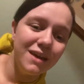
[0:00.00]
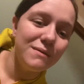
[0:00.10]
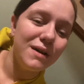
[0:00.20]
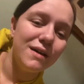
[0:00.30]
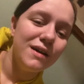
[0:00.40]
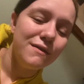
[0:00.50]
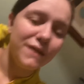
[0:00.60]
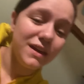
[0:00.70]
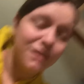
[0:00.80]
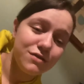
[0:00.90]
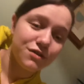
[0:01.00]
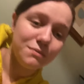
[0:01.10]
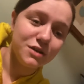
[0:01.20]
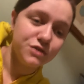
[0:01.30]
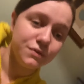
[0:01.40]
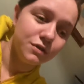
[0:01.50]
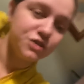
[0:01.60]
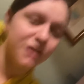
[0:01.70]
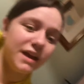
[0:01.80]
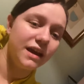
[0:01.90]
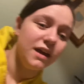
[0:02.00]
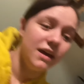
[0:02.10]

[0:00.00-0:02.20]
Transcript: But thank you so much for watching,